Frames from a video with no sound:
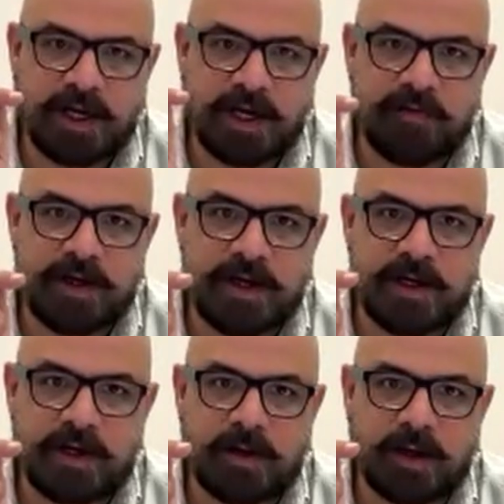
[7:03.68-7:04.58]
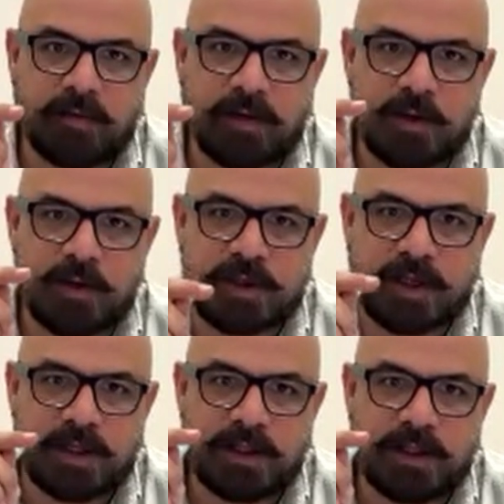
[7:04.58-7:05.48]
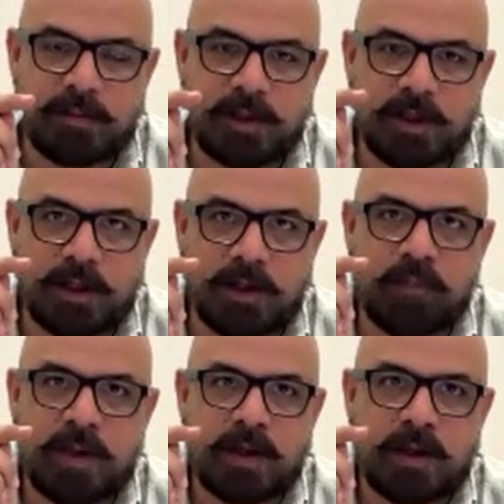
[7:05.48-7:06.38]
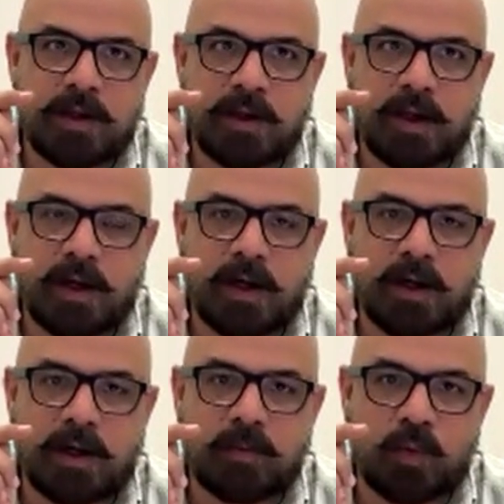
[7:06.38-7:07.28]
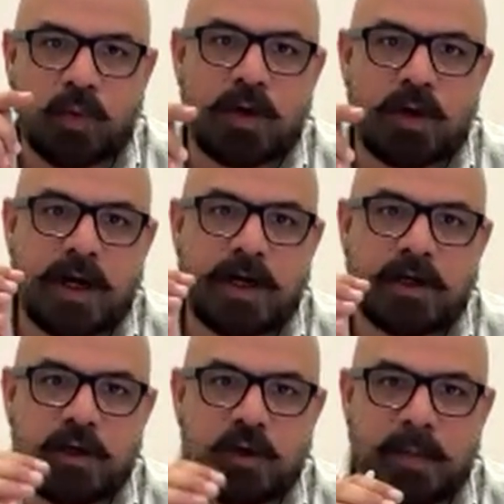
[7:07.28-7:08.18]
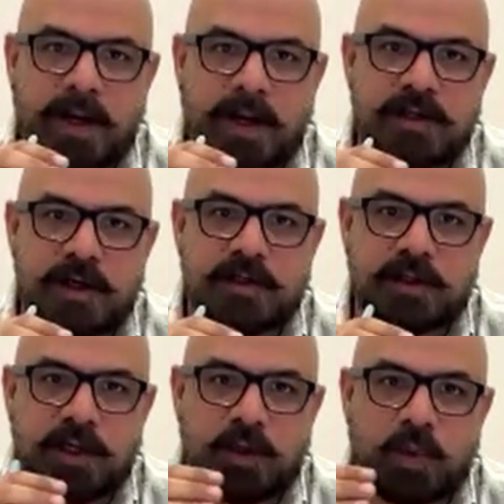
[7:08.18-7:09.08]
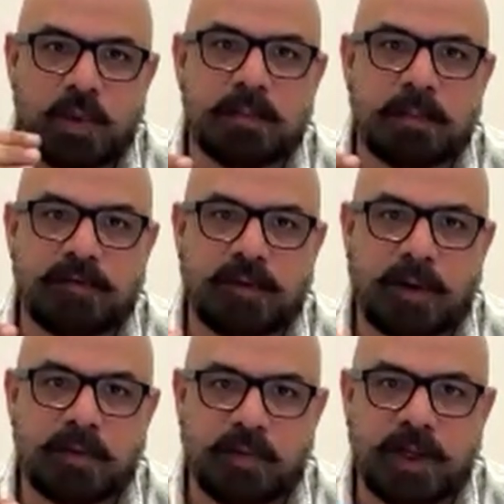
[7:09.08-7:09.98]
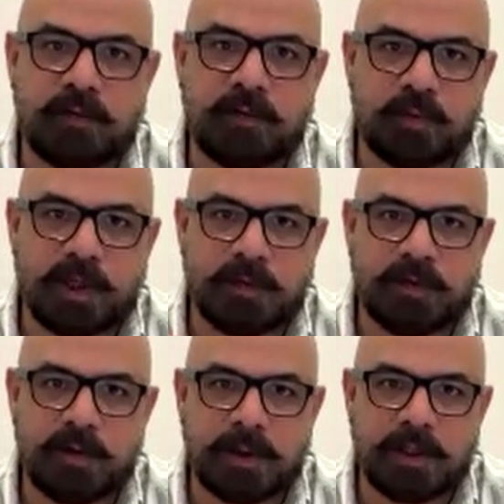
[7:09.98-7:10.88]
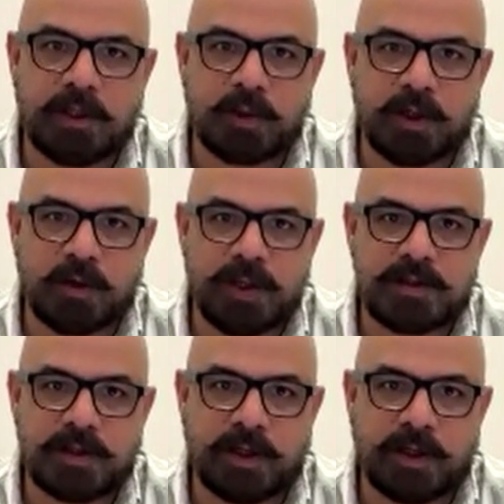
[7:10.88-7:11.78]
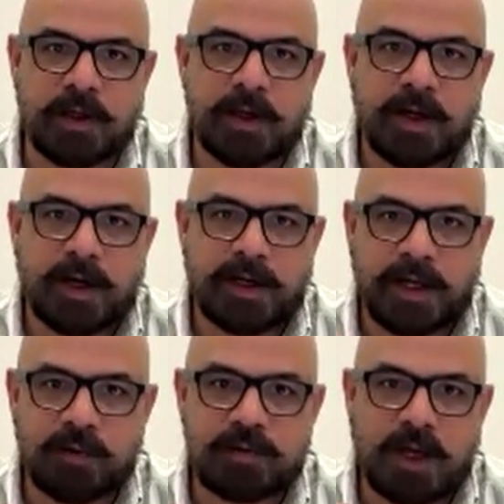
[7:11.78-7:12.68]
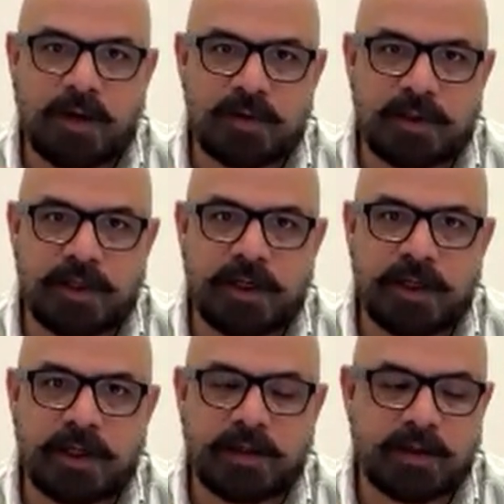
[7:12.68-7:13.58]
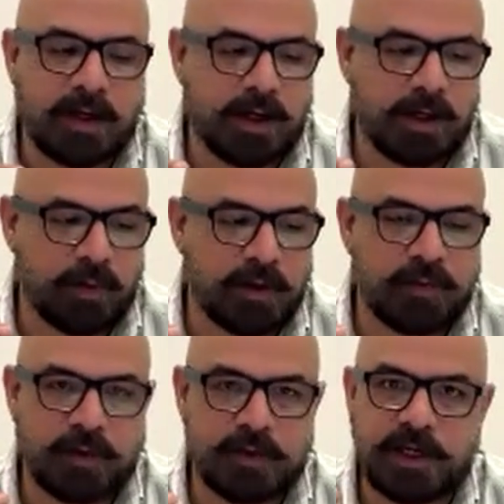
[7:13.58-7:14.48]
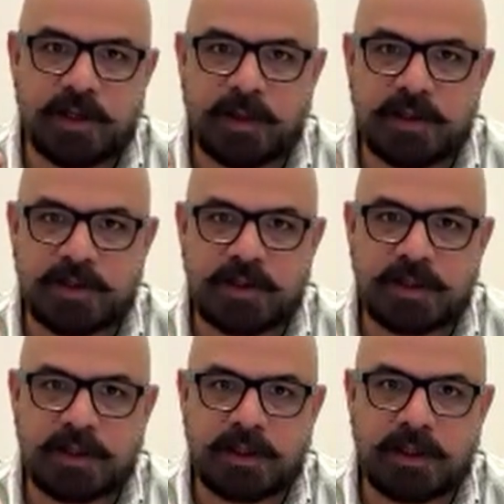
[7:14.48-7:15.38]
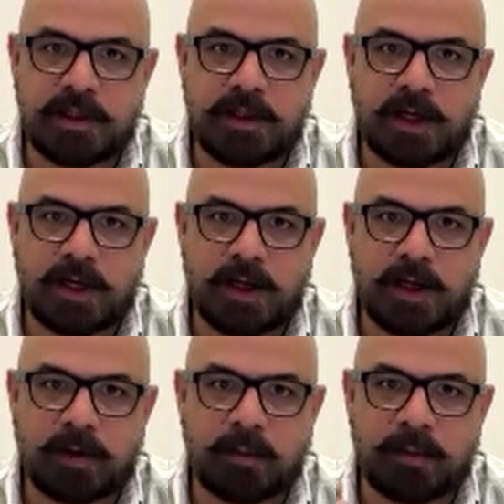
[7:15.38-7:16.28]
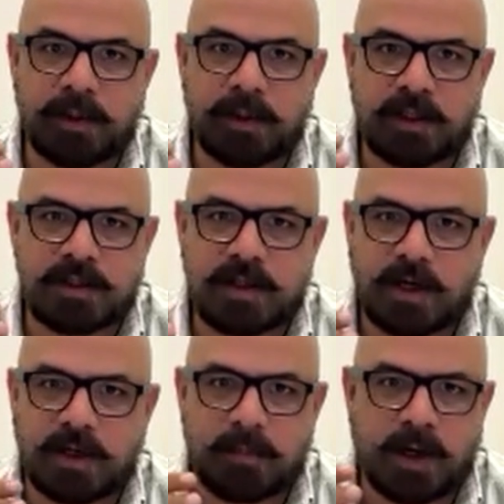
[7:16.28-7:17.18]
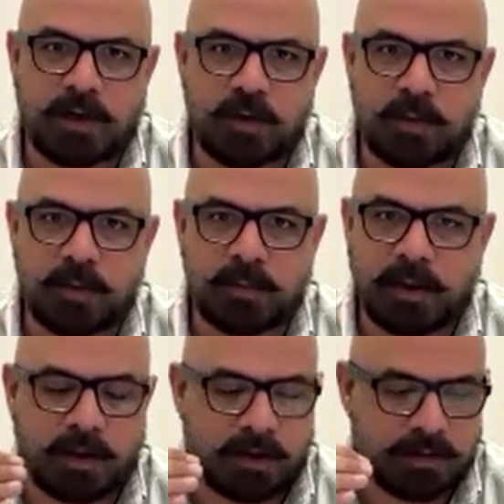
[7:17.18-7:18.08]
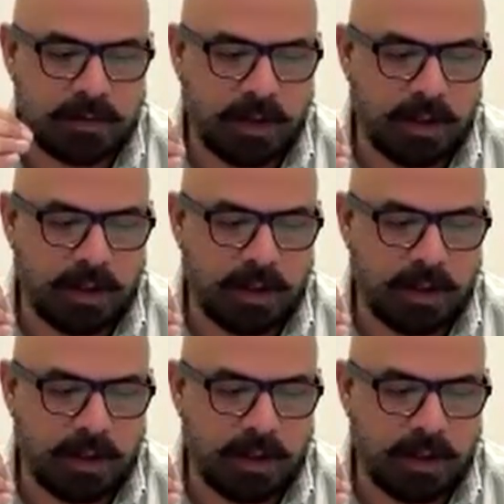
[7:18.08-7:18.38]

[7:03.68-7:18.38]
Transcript: very evident when you say old and new managers equally performed well with whatever money you invested. And I was reading one of your statements recently, probably at the start of Mahakum or